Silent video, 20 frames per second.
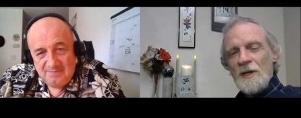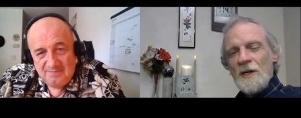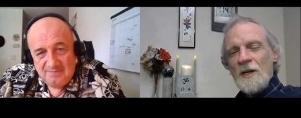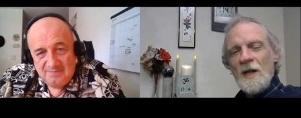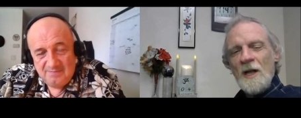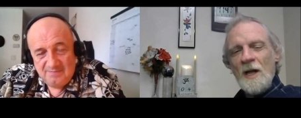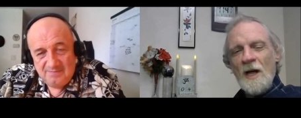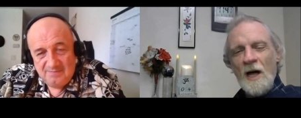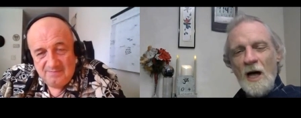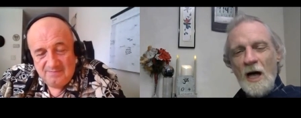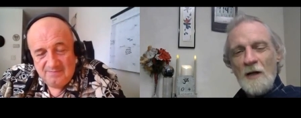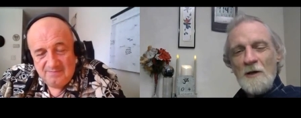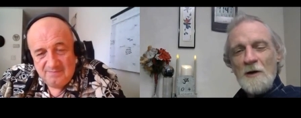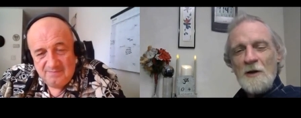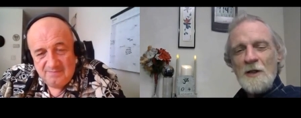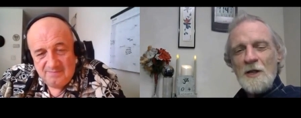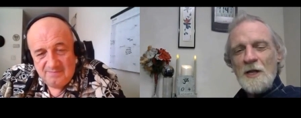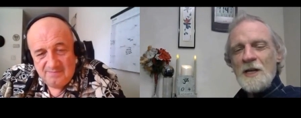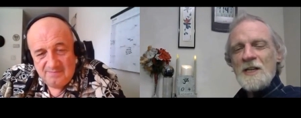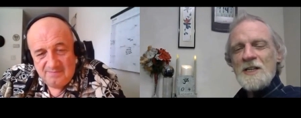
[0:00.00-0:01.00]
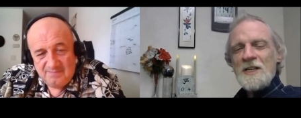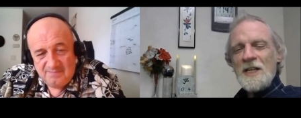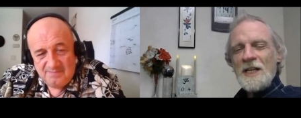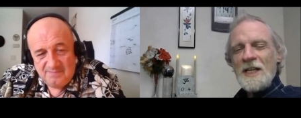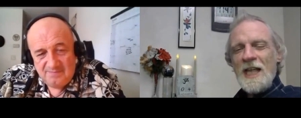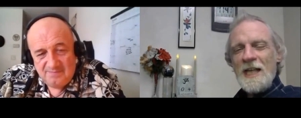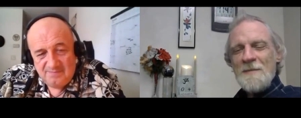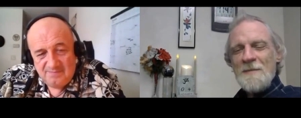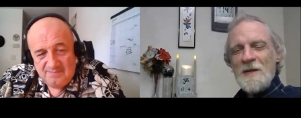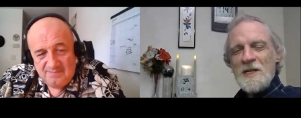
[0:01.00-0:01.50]
Speaker 1: and other things that
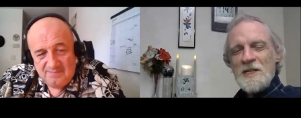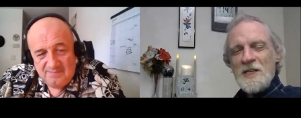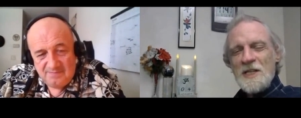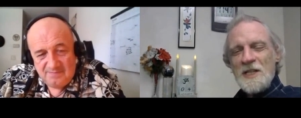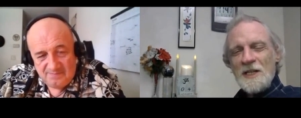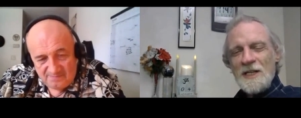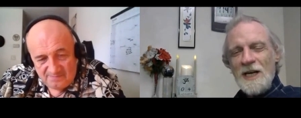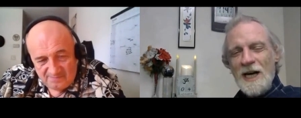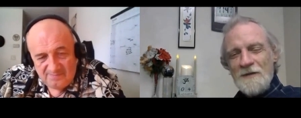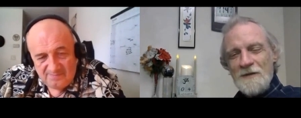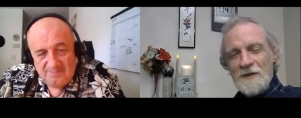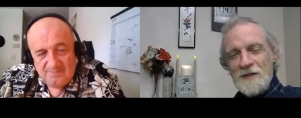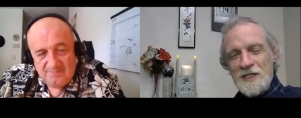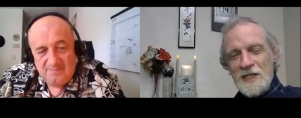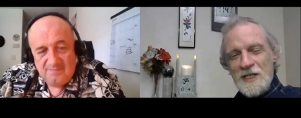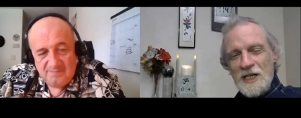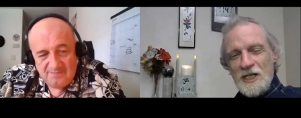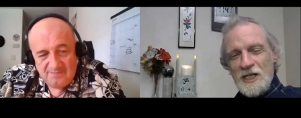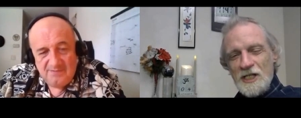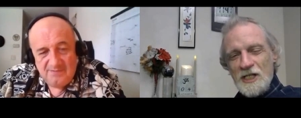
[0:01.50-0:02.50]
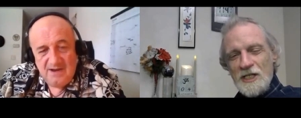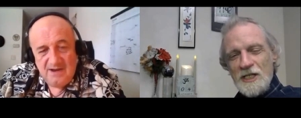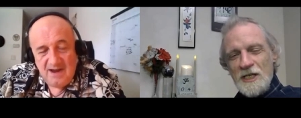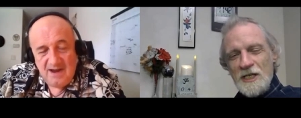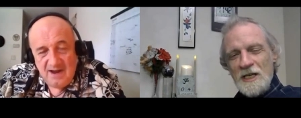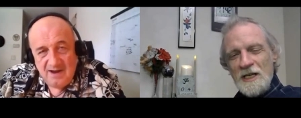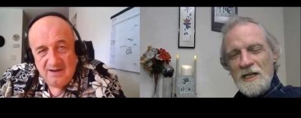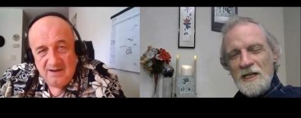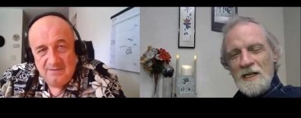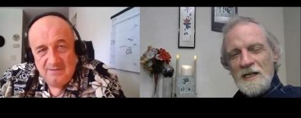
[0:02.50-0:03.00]
came into the conversation.
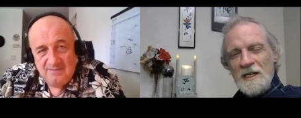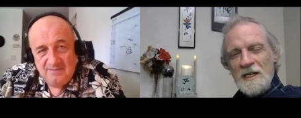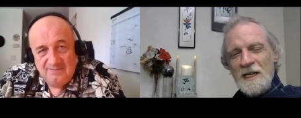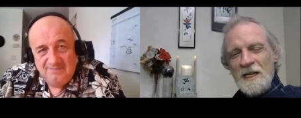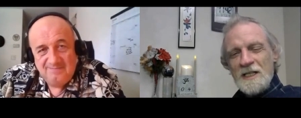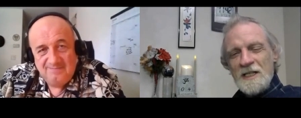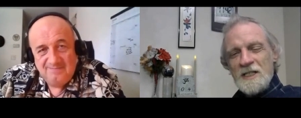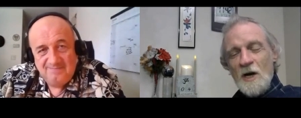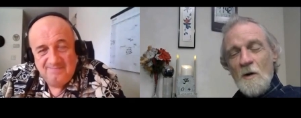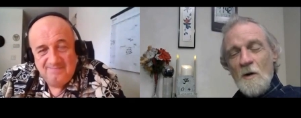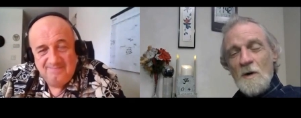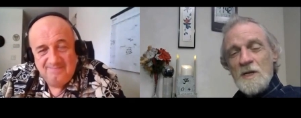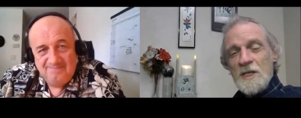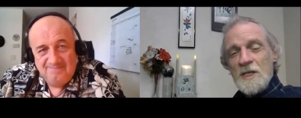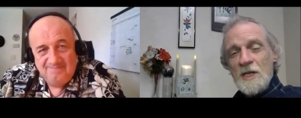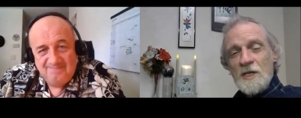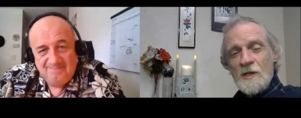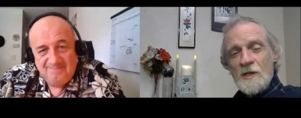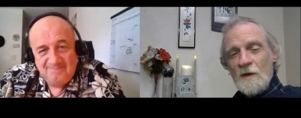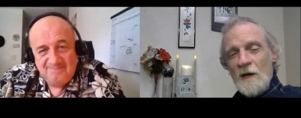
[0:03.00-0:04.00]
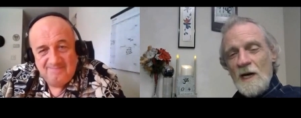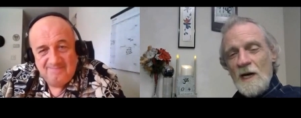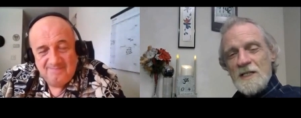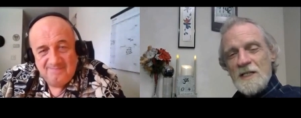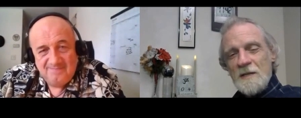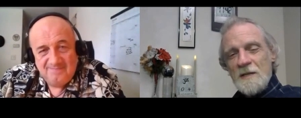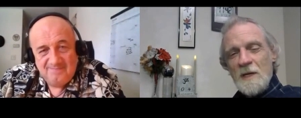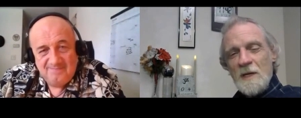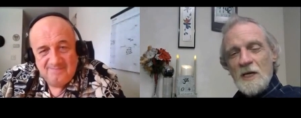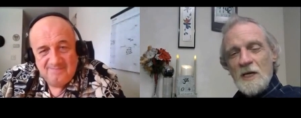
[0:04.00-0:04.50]
Yeah. It's always
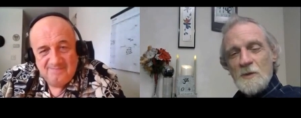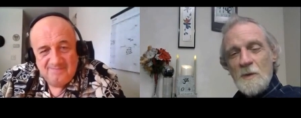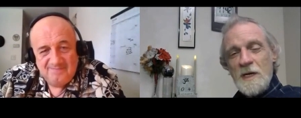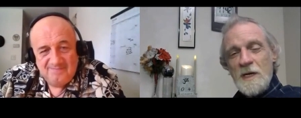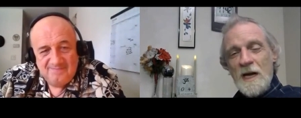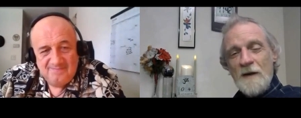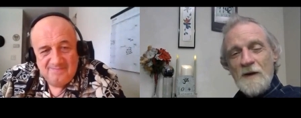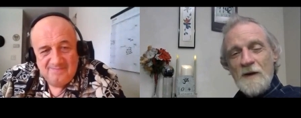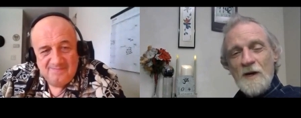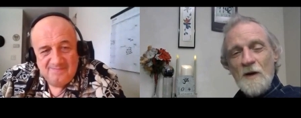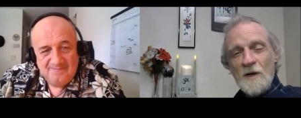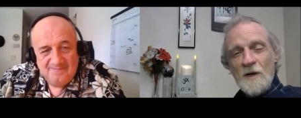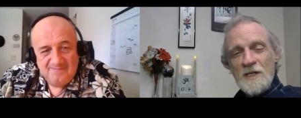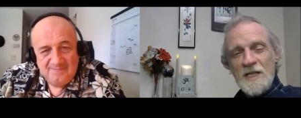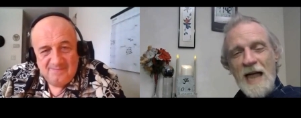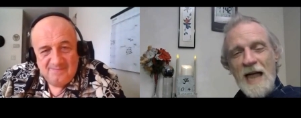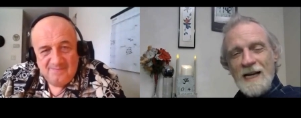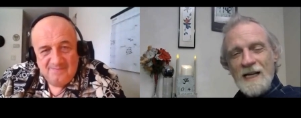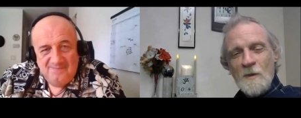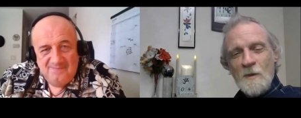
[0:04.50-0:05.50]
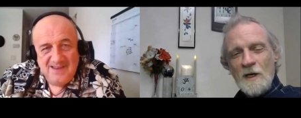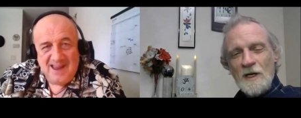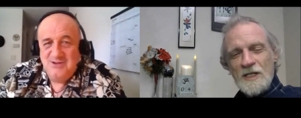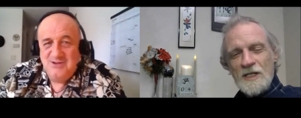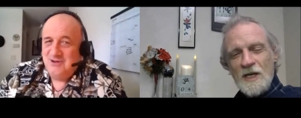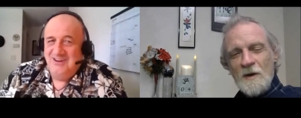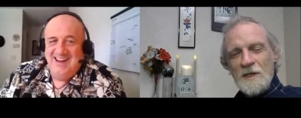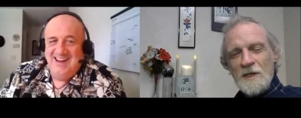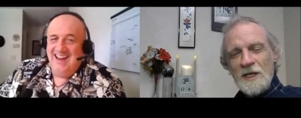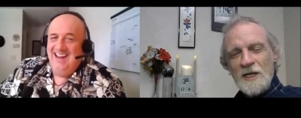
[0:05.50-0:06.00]
interesting because we never know exactly
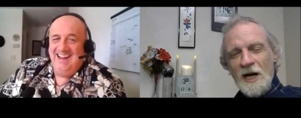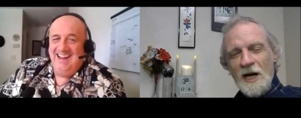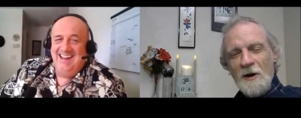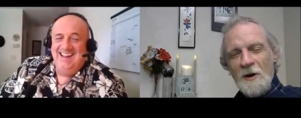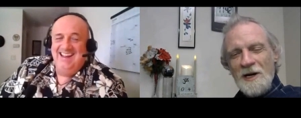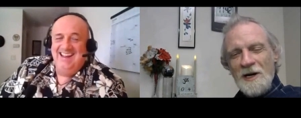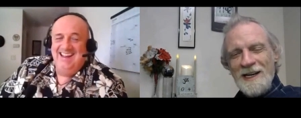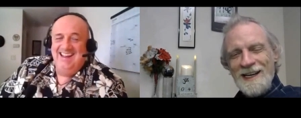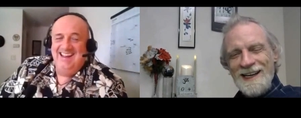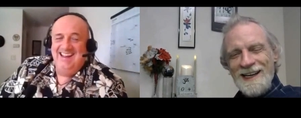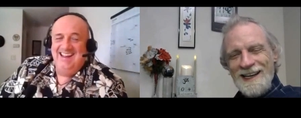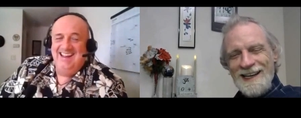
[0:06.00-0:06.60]
where it's going to go.